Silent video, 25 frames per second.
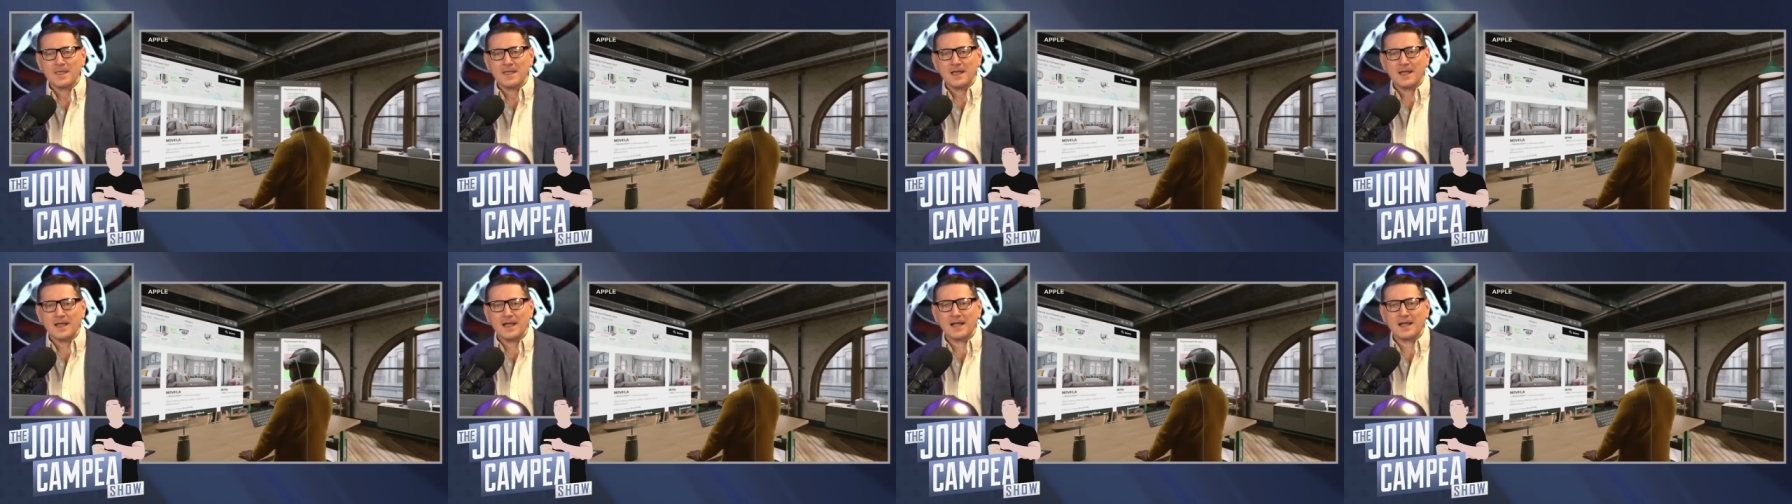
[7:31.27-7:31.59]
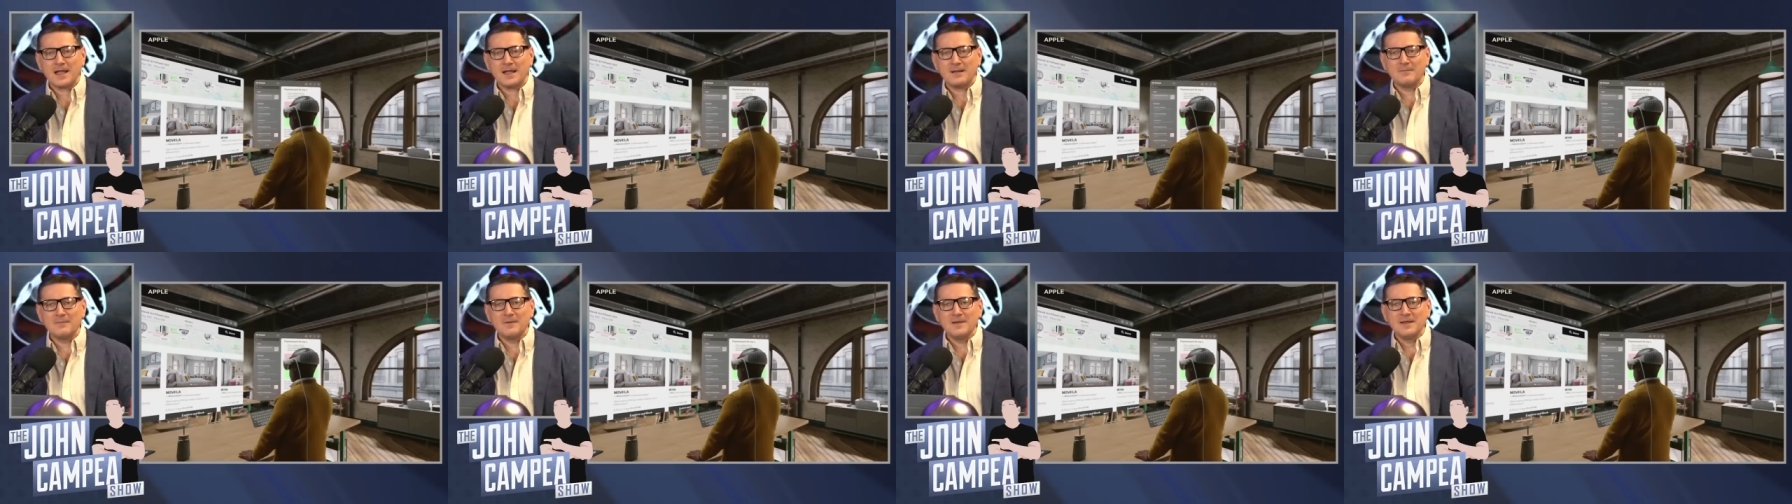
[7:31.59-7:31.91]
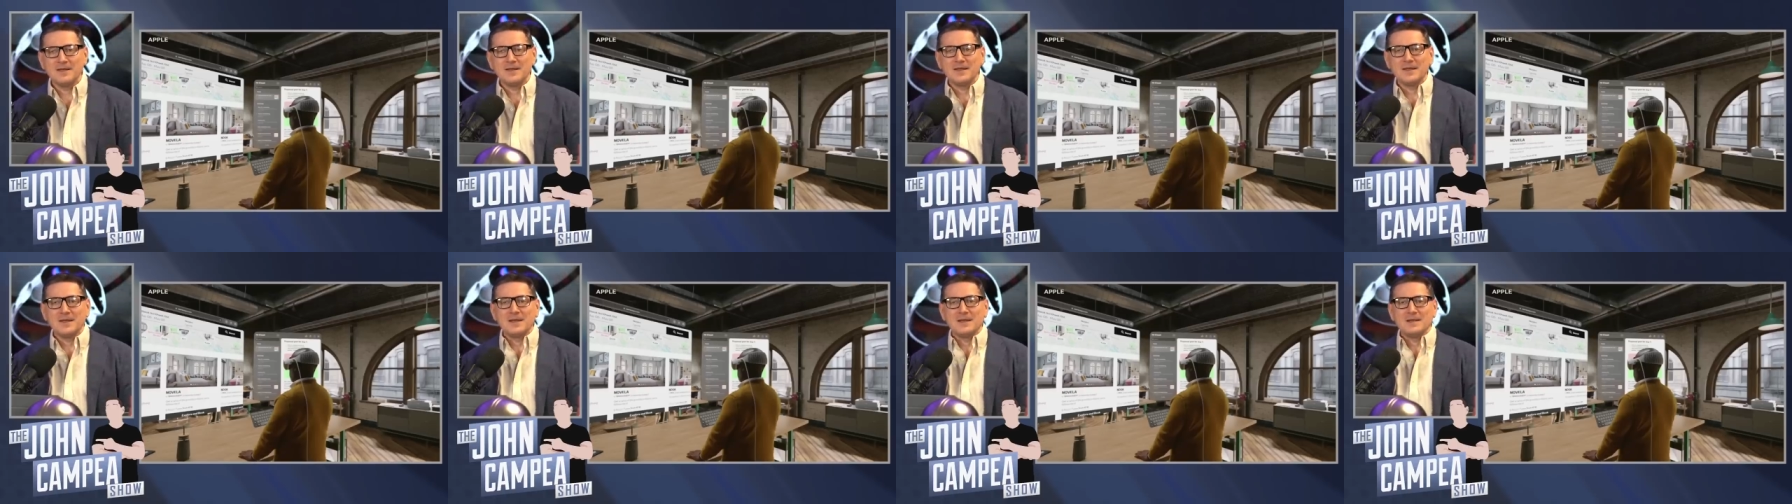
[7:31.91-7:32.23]

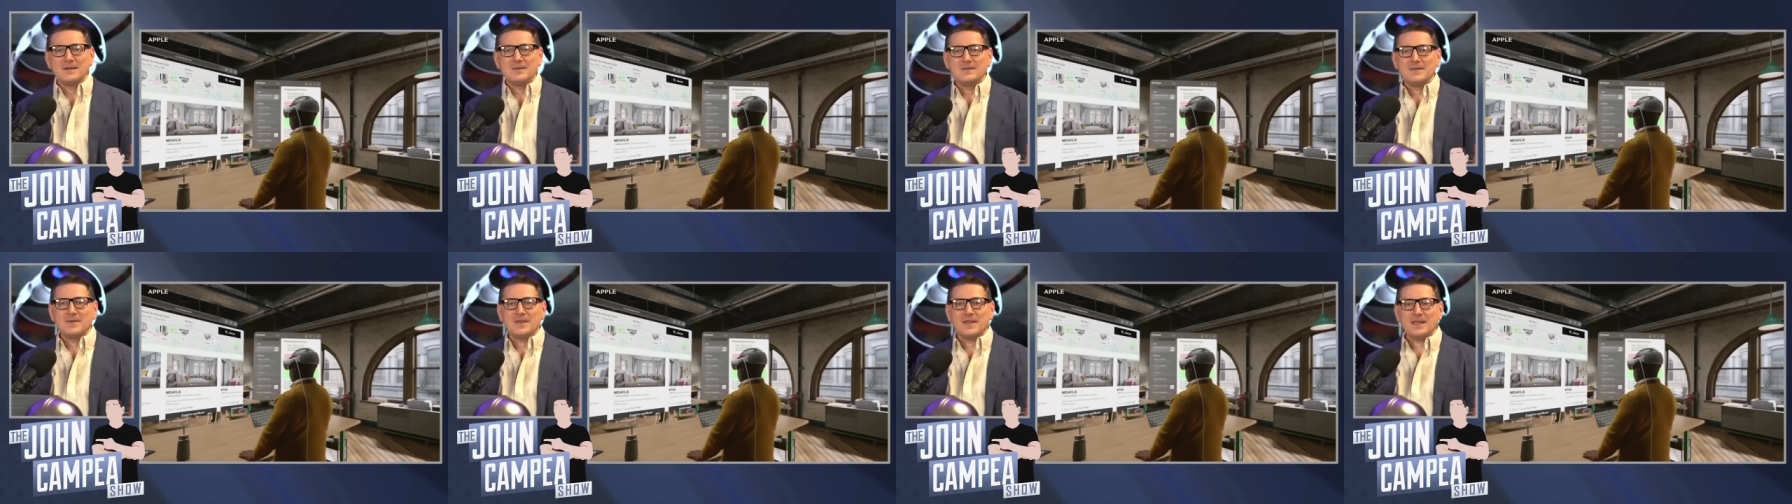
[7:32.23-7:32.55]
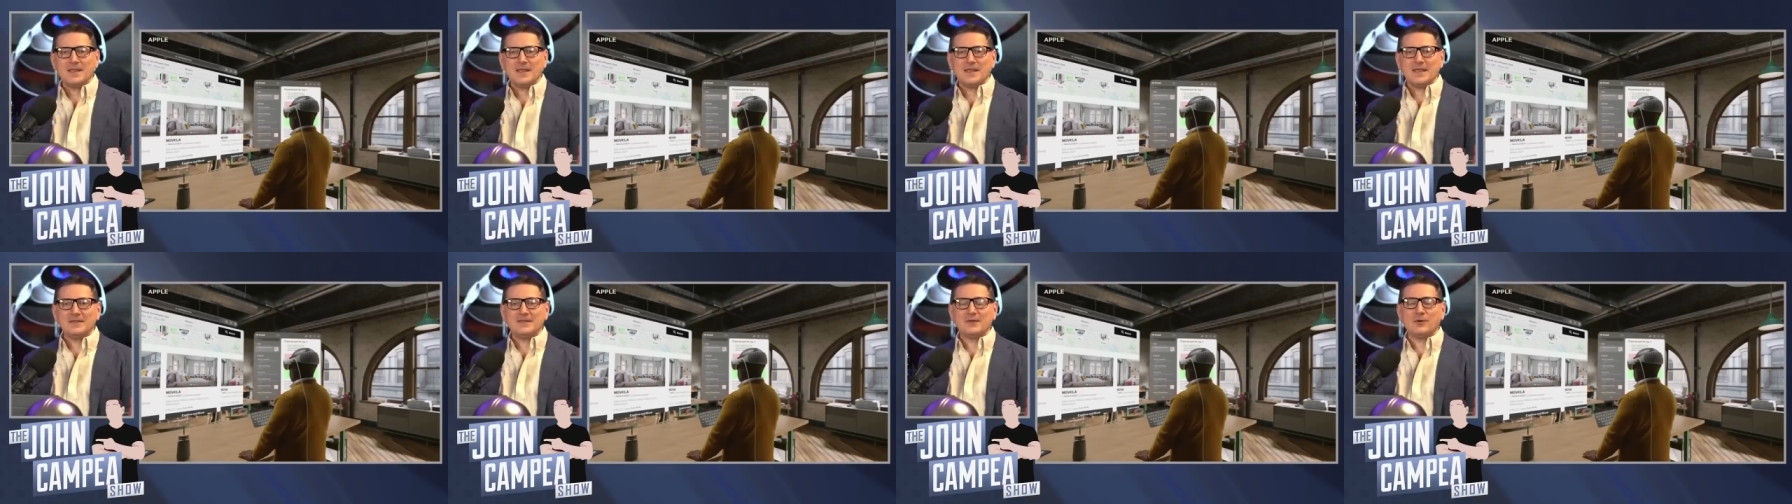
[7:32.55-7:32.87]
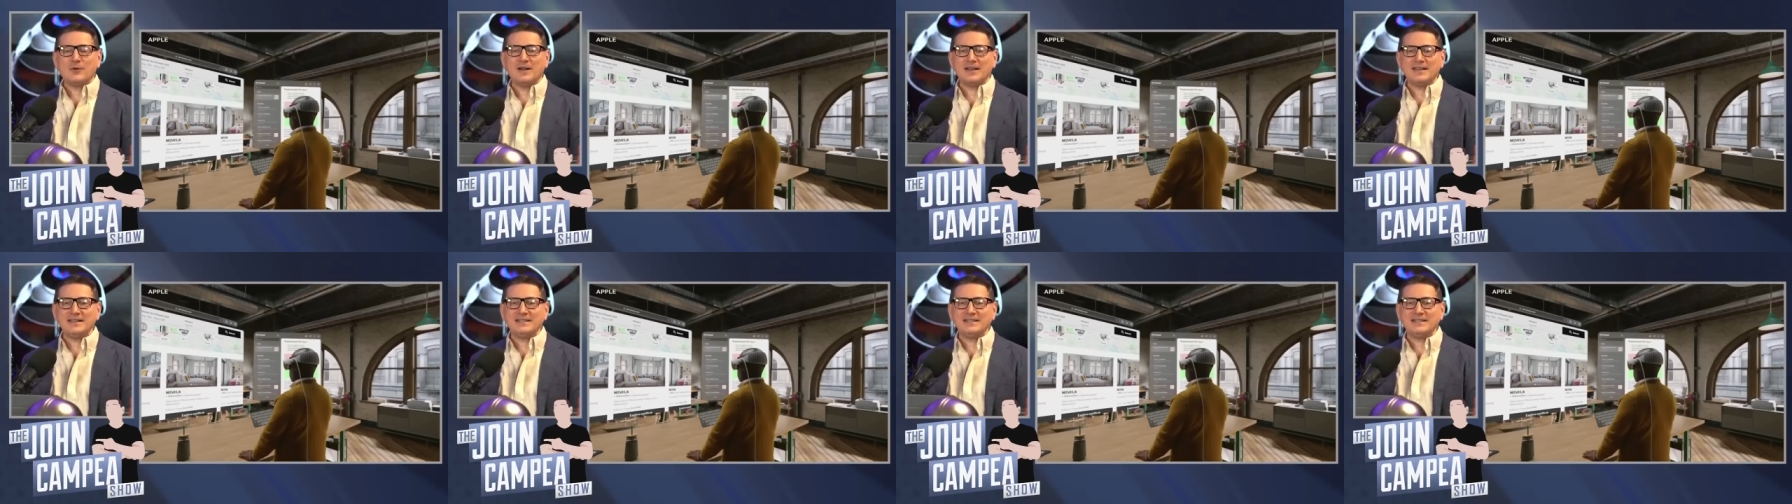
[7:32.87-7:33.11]
Right. The one